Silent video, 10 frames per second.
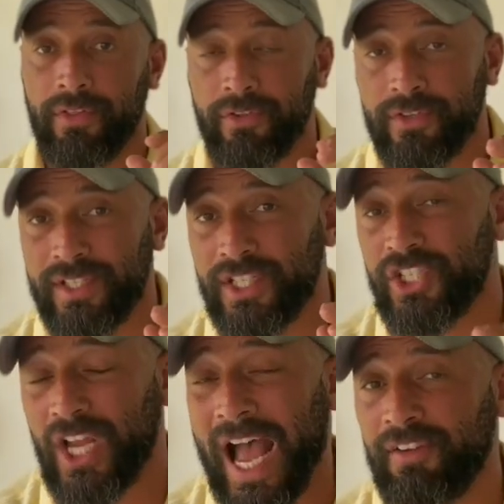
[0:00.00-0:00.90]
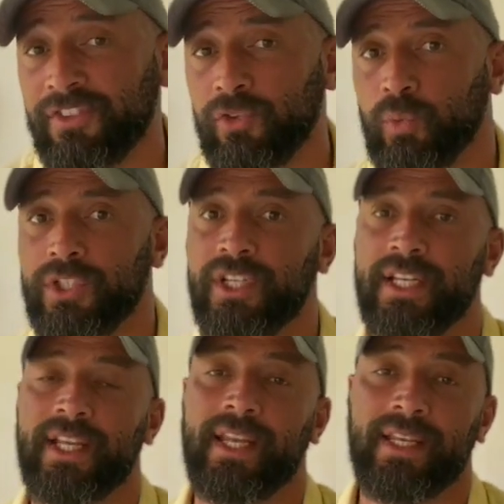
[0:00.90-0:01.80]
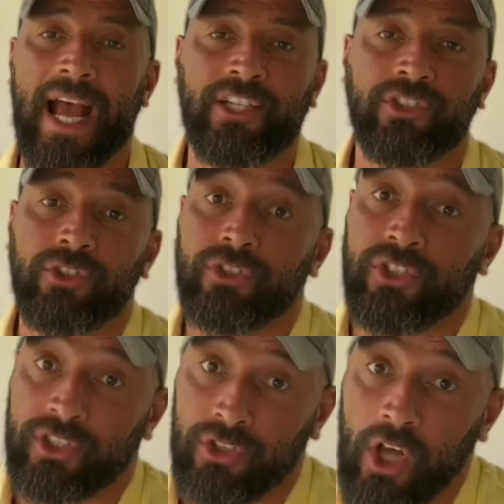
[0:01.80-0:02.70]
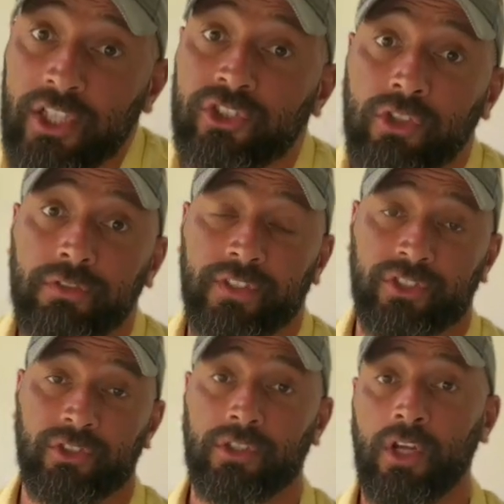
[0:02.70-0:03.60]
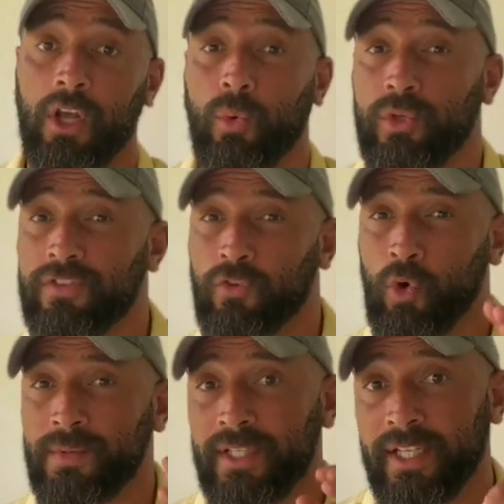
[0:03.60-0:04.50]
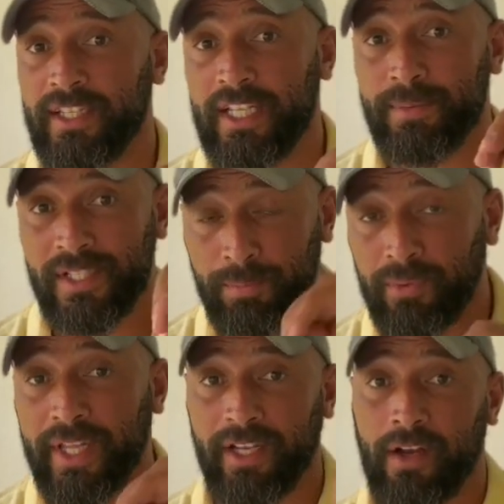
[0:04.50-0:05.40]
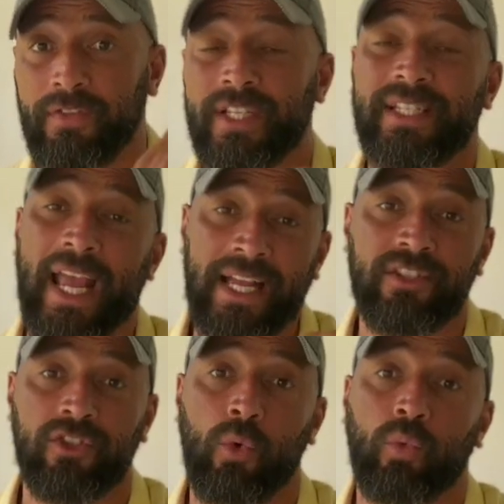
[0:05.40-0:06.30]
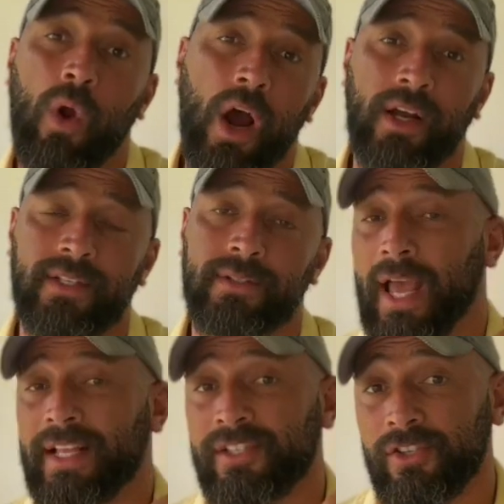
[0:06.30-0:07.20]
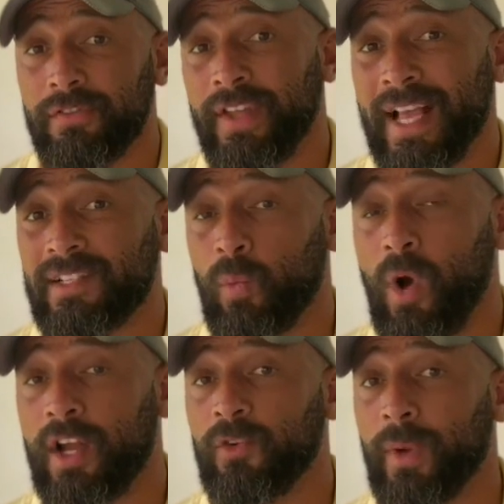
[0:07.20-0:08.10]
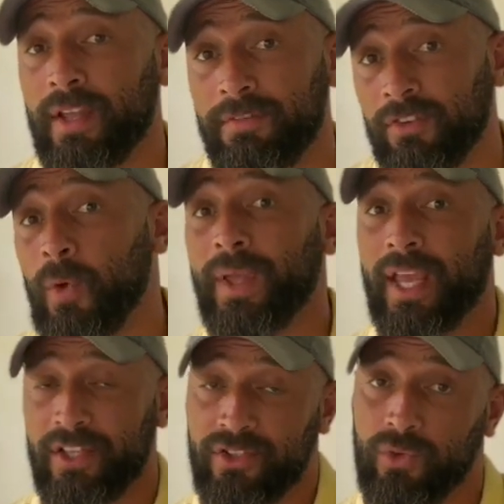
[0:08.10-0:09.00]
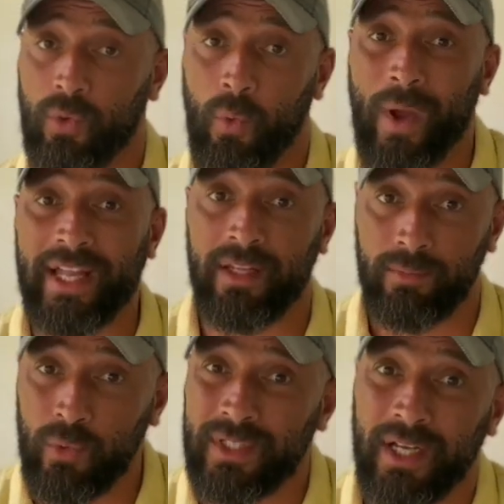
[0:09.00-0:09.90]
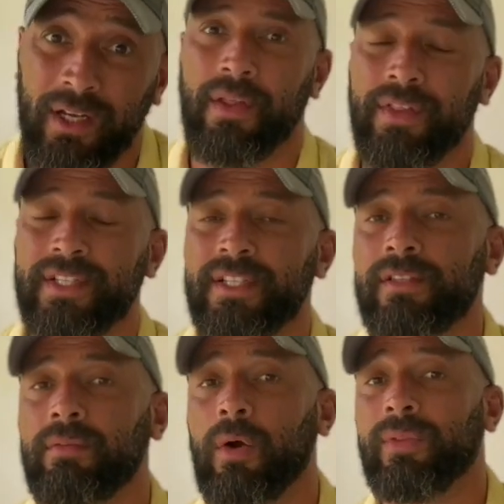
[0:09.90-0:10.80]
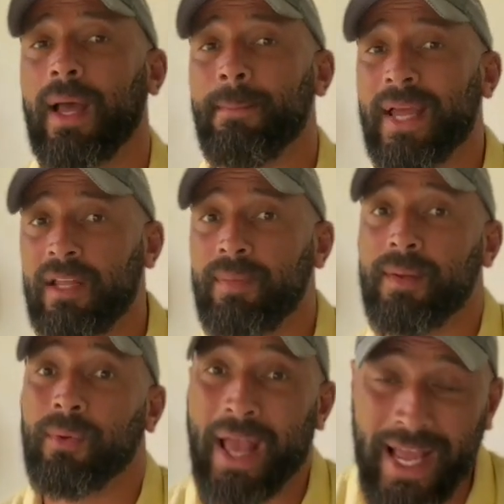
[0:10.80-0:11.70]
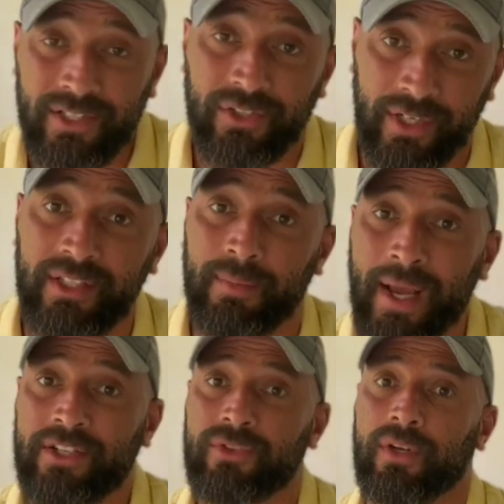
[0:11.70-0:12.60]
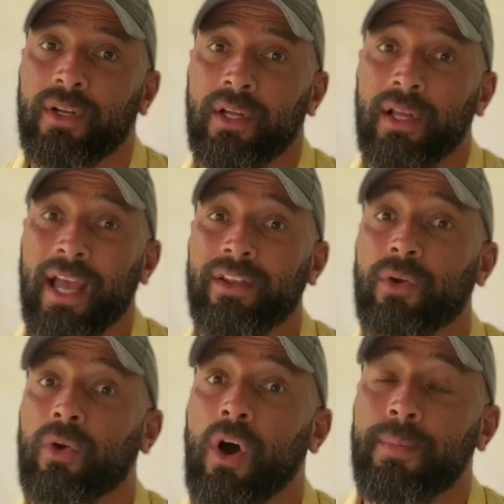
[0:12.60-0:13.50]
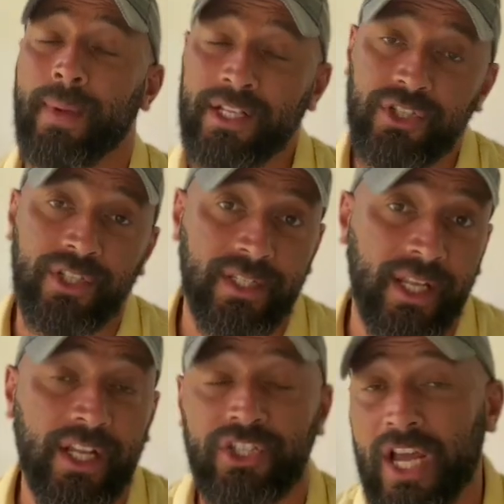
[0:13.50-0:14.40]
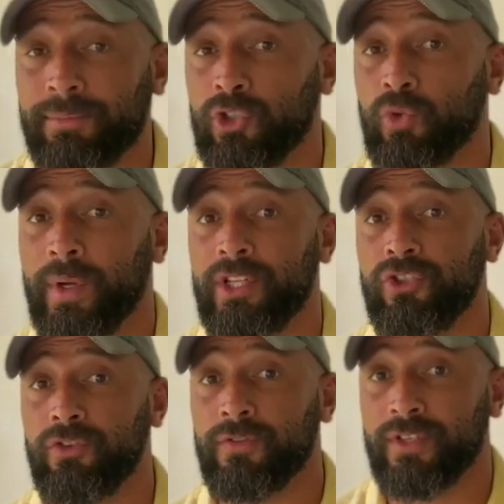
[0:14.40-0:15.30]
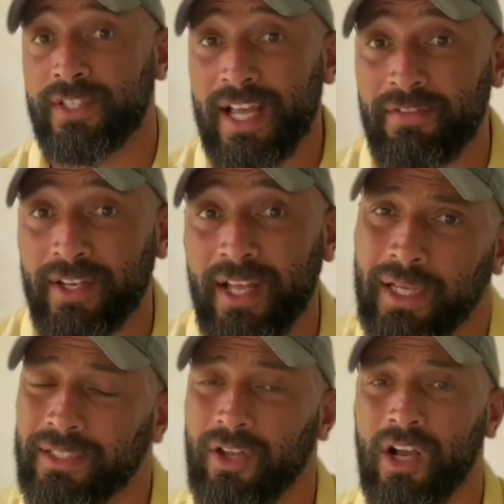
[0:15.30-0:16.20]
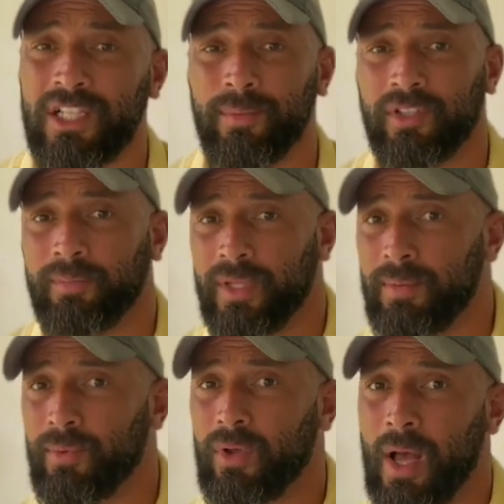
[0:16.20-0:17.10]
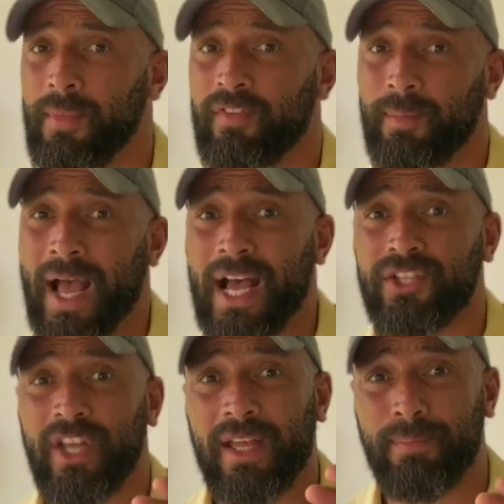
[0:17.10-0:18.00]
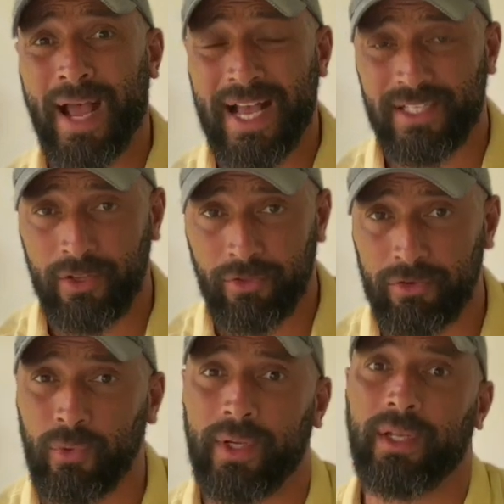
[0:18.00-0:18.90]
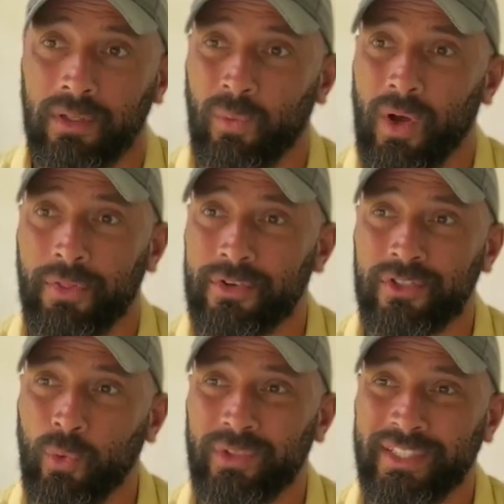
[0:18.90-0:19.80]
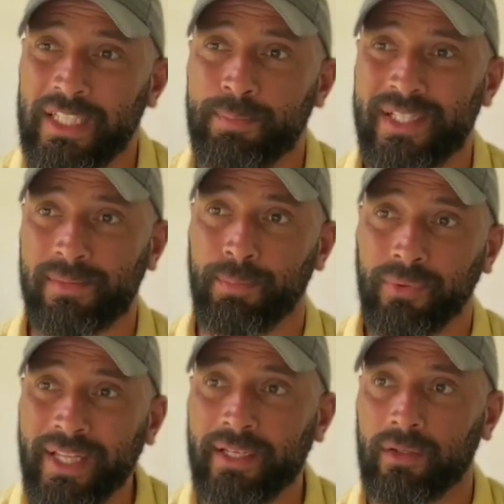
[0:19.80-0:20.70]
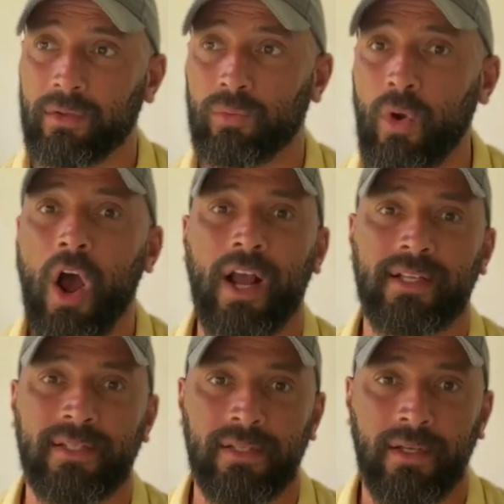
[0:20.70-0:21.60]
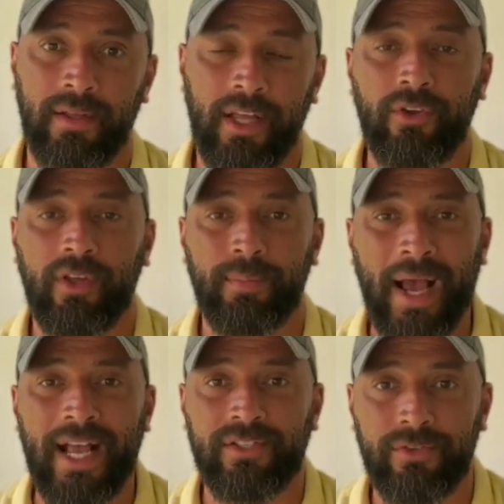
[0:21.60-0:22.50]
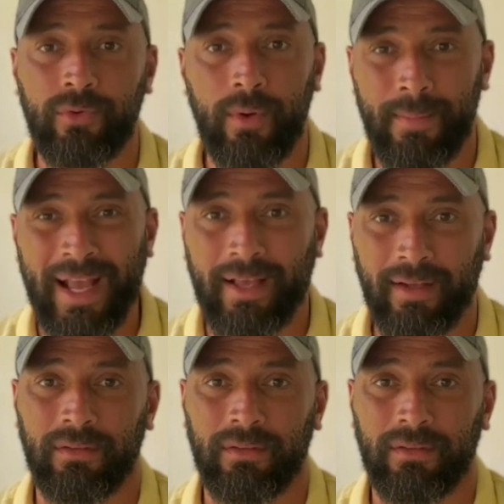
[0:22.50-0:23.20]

There's a shaft, which is a natural geological feature which forms in the deep split of the sandstone rocks and serving as a waterway flowing into Wadi Musa. This is the route that many people enter into Petra, and the Quran mentions it in chapter 22 verse 7. It talks about the people coming from Hajj and passing through it. Well, there's no deep split rocks that you can pass through in Mecca,